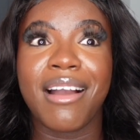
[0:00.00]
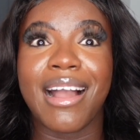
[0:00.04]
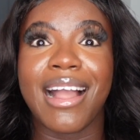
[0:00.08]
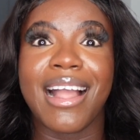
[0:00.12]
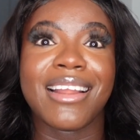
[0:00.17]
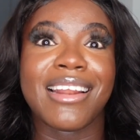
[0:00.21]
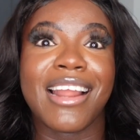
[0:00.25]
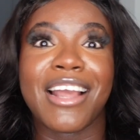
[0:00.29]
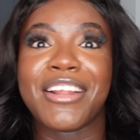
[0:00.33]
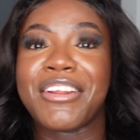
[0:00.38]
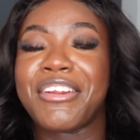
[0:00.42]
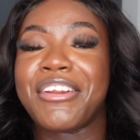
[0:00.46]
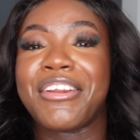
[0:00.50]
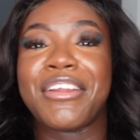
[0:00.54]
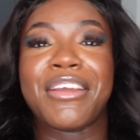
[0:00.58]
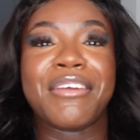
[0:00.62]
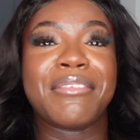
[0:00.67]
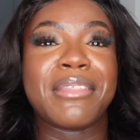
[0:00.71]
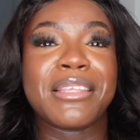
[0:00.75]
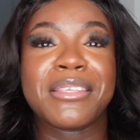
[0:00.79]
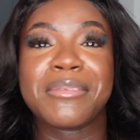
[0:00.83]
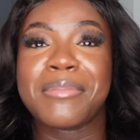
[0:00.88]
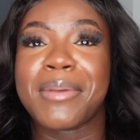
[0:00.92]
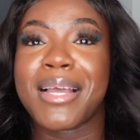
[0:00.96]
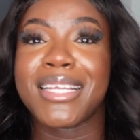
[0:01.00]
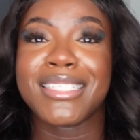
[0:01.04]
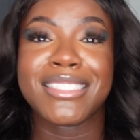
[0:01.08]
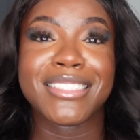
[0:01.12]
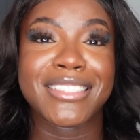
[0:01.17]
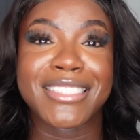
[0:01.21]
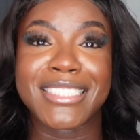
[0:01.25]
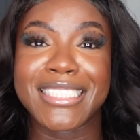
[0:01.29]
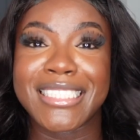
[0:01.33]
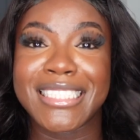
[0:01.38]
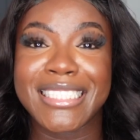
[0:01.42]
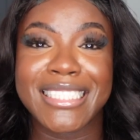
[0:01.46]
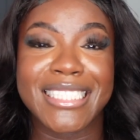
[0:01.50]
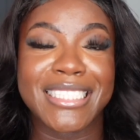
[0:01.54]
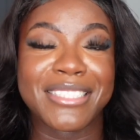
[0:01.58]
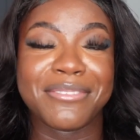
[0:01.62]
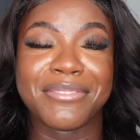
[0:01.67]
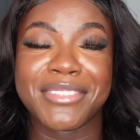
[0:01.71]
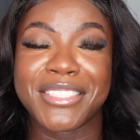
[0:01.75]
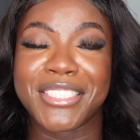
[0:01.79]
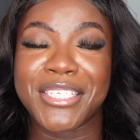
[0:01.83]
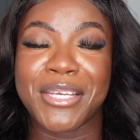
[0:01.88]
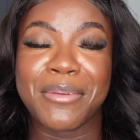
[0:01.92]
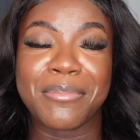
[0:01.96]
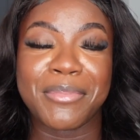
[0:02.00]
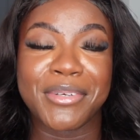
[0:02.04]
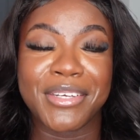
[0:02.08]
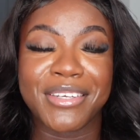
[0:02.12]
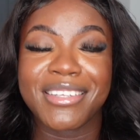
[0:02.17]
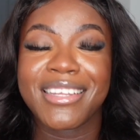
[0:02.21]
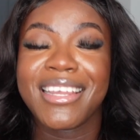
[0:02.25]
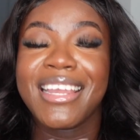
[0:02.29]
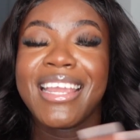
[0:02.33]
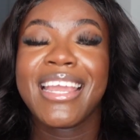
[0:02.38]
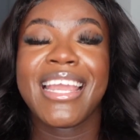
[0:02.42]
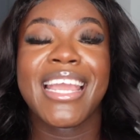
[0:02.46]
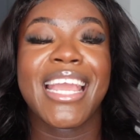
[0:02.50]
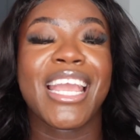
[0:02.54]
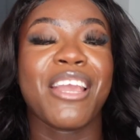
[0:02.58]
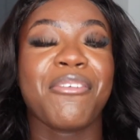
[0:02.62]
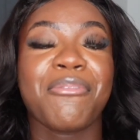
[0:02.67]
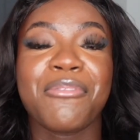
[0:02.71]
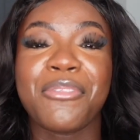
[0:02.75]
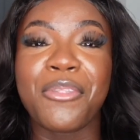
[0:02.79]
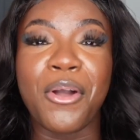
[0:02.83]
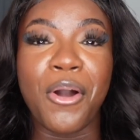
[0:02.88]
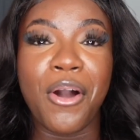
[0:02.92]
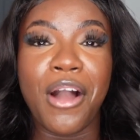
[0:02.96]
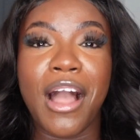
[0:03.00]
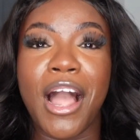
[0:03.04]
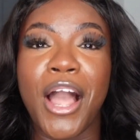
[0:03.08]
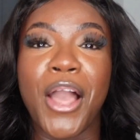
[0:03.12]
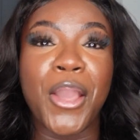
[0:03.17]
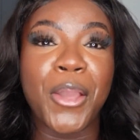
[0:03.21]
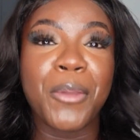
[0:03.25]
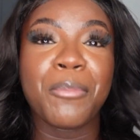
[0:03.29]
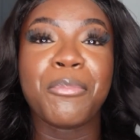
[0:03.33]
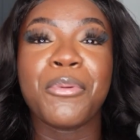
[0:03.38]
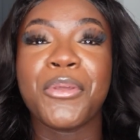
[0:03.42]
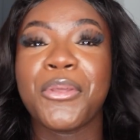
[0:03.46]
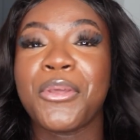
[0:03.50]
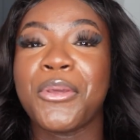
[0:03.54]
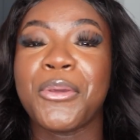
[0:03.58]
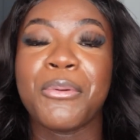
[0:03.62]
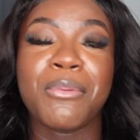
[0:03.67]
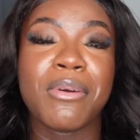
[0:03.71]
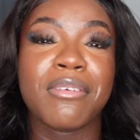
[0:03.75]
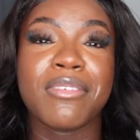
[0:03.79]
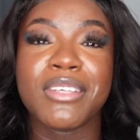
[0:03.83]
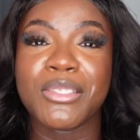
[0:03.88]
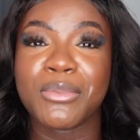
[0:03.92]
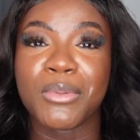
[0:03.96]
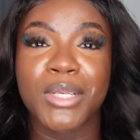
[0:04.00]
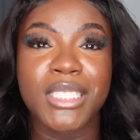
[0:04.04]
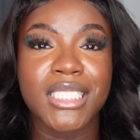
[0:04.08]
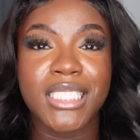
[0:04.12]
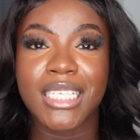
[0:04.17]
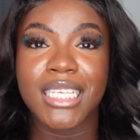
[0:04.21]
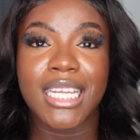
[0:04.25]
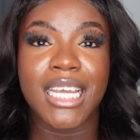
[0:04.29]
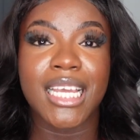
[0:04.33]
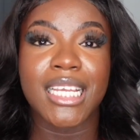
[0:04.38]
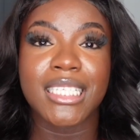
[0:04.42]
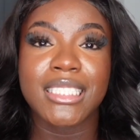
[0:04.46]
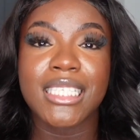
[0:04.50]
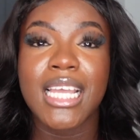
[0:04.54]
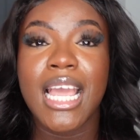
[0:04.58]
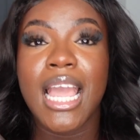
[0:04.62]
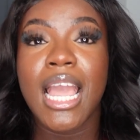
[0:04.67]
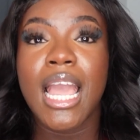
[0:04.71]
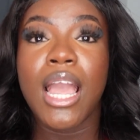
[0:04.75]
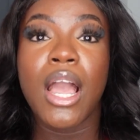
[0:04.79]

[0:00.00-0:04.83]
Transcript: and I don't know if this person's going to see the video, but if not, I hope whoever's watching this